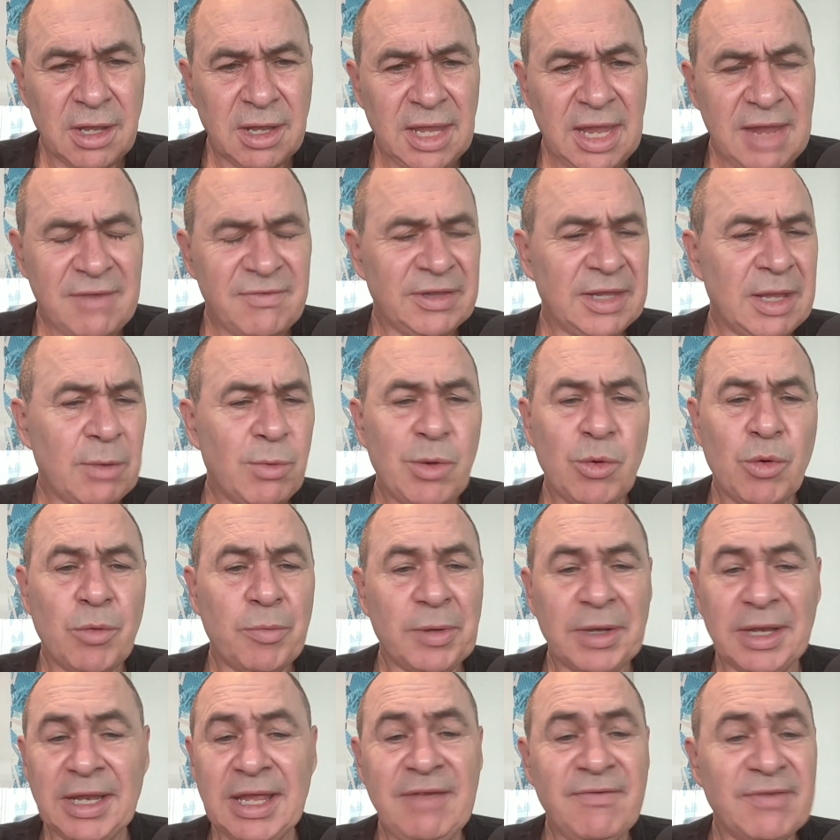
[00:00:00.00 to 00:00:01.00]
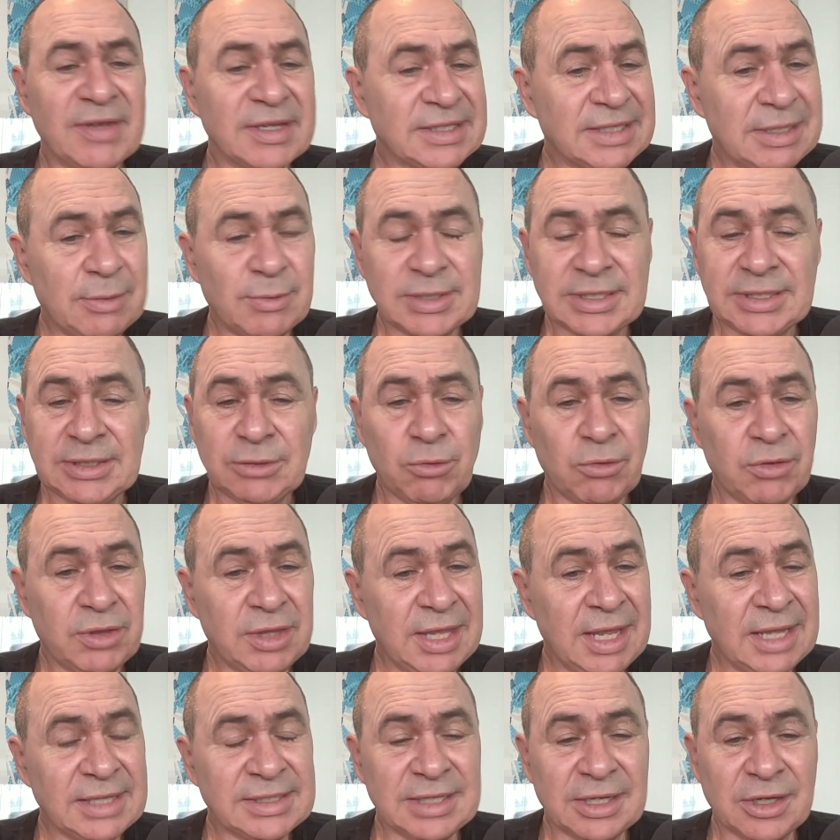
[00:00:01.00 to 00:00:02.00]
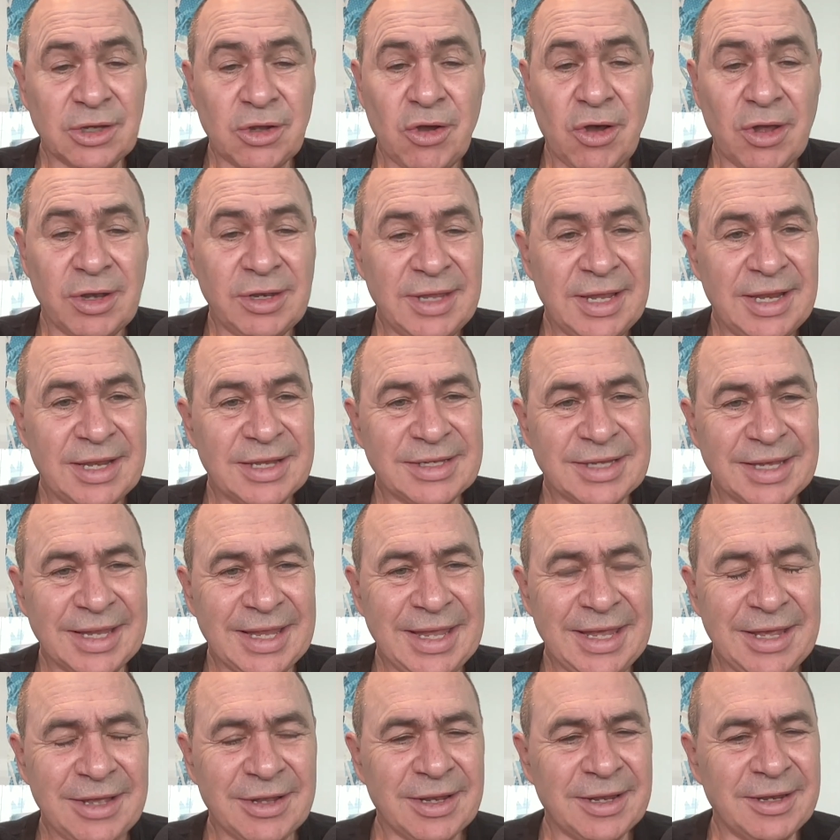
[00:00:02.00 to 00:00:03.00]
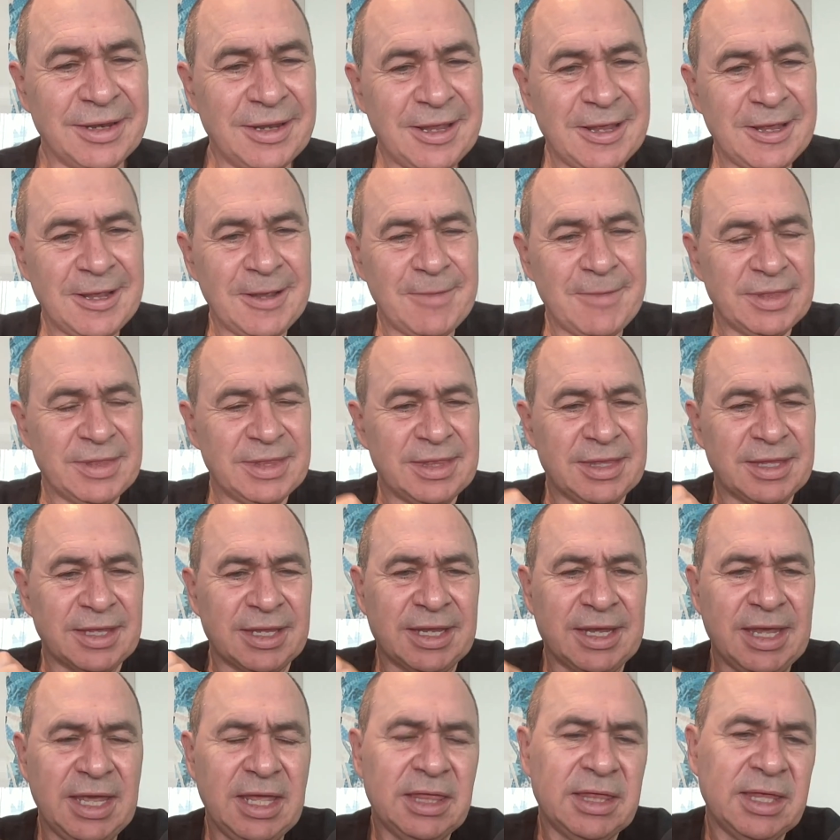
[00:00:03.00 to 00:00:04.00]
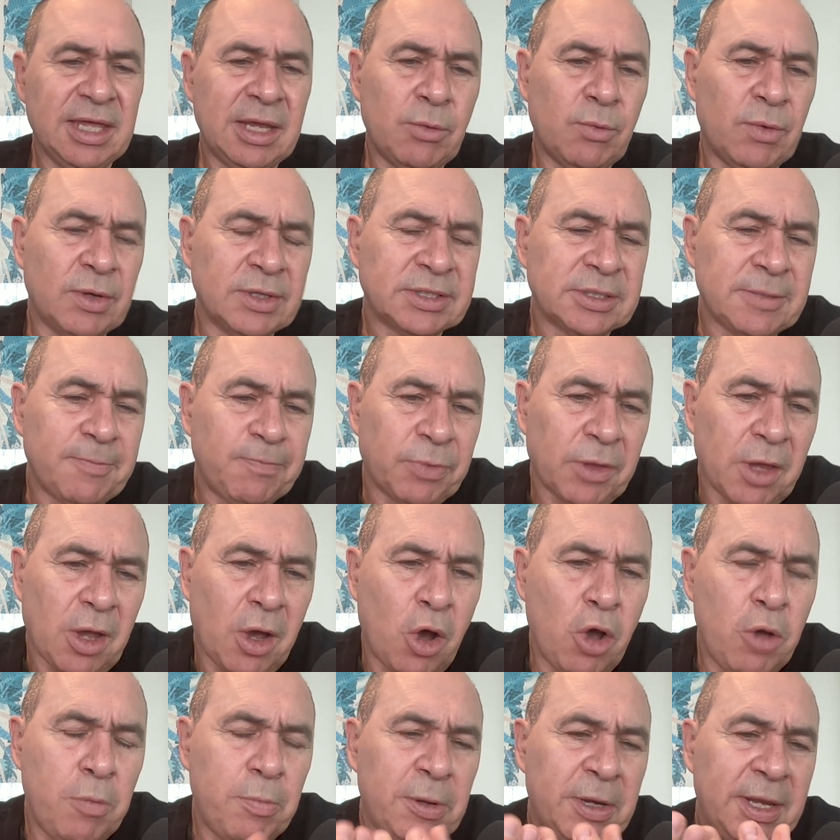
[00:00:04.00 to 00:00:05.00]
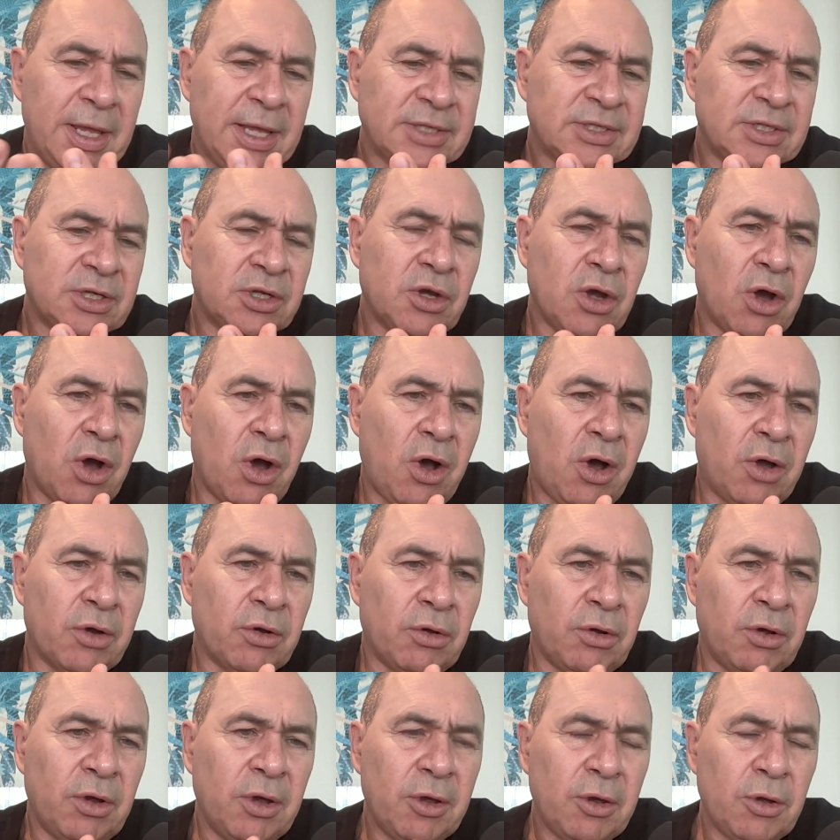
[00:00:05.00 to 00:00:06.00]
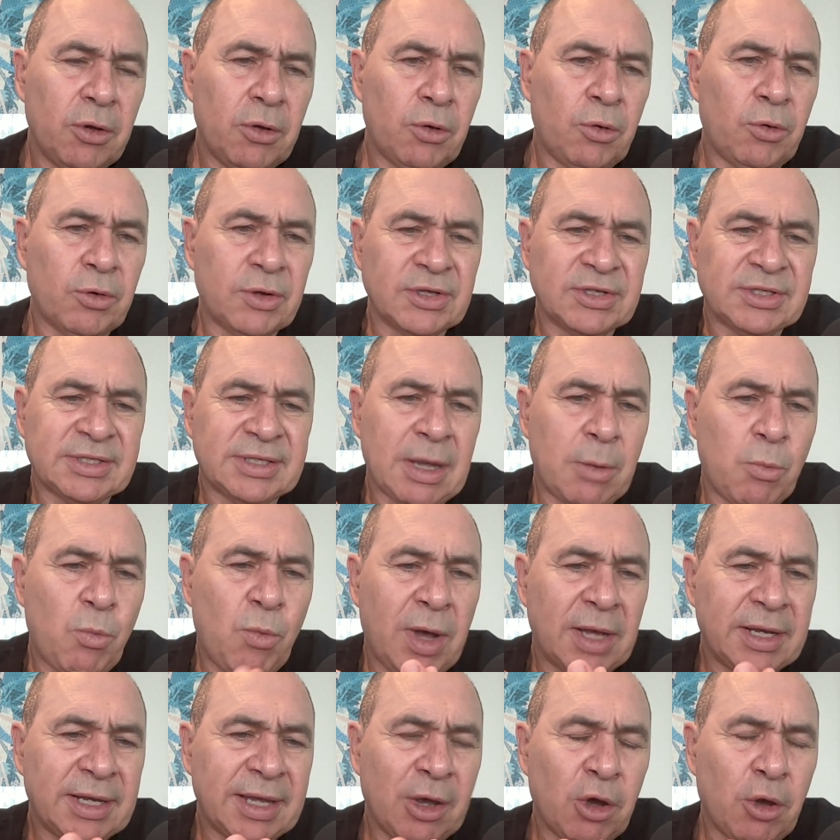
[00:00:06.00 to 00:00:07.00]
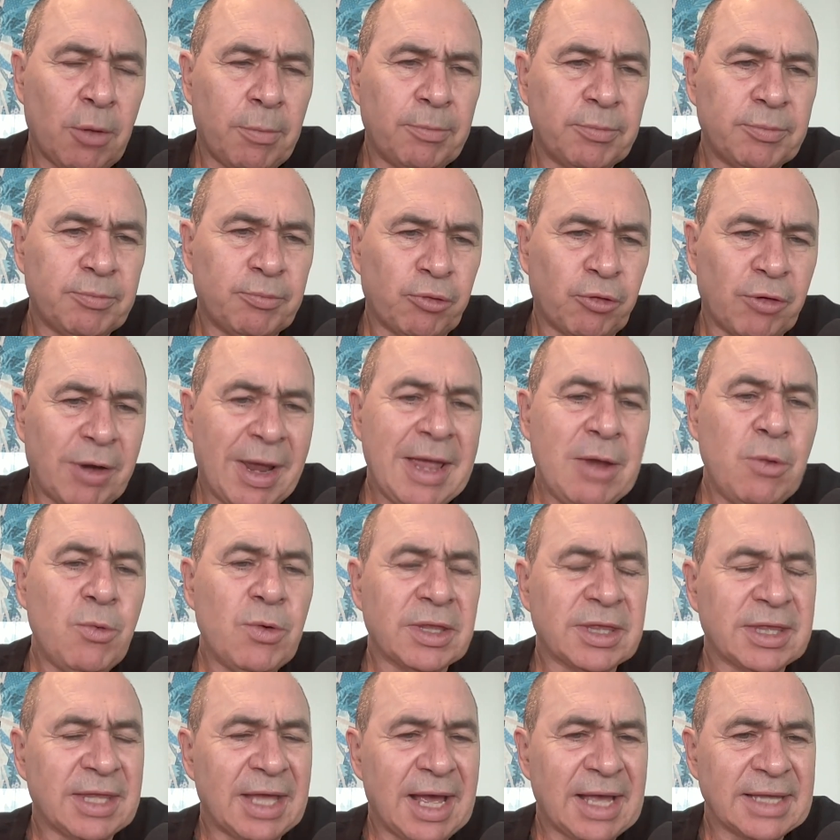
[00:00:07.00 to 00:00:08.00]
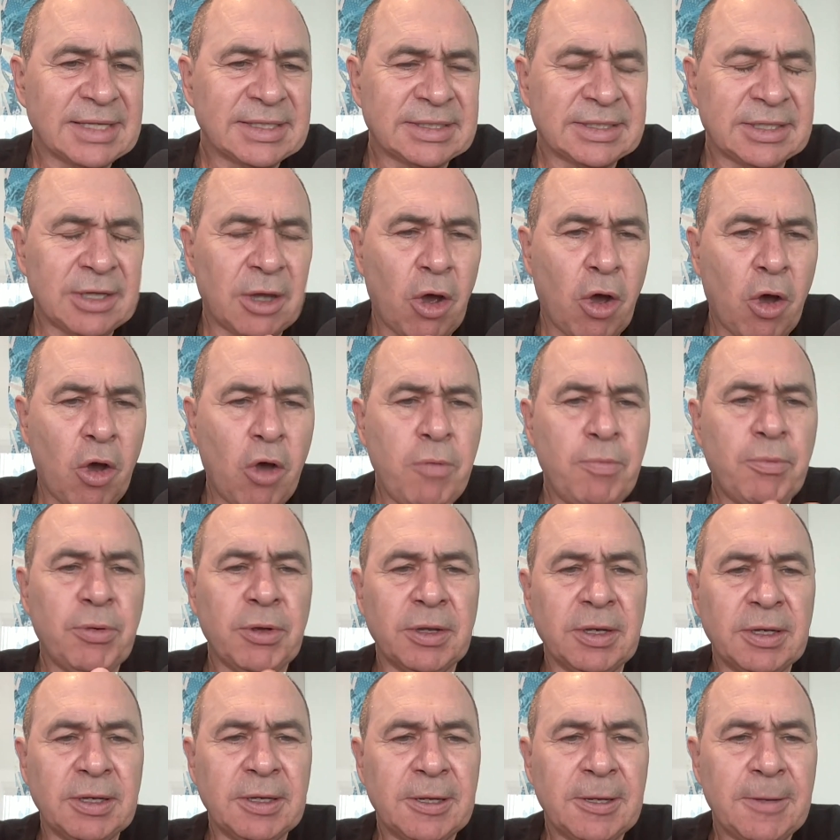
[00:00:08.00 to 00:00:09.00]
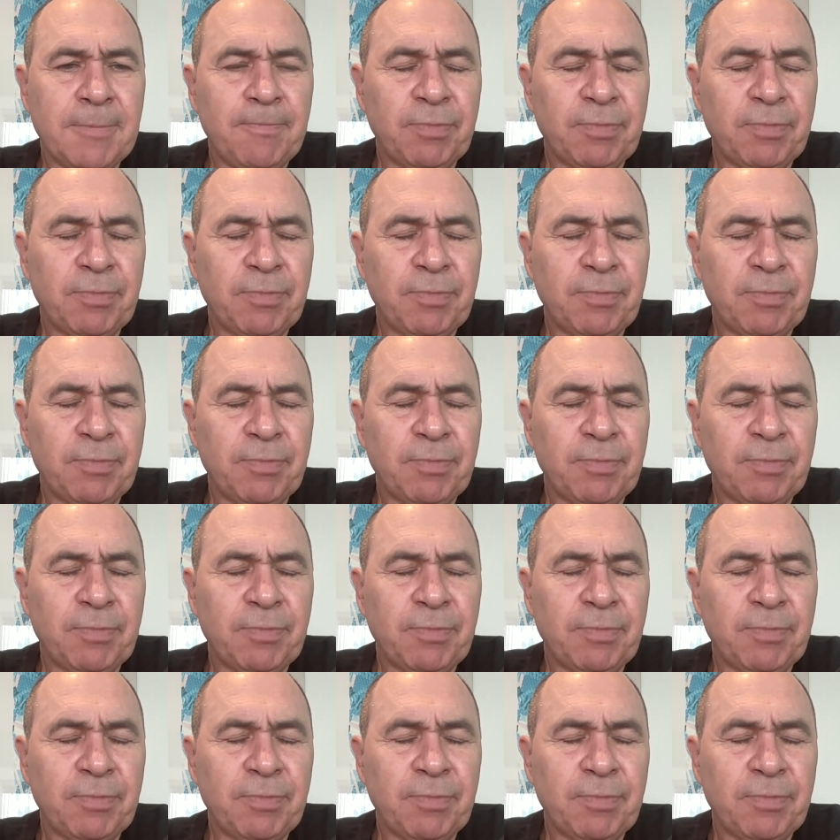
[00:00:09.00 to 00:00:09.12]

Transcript: Even though we were believers, there were still things that God needed to heal. And the key thing was opening to God or to someone to help pray with us, to open.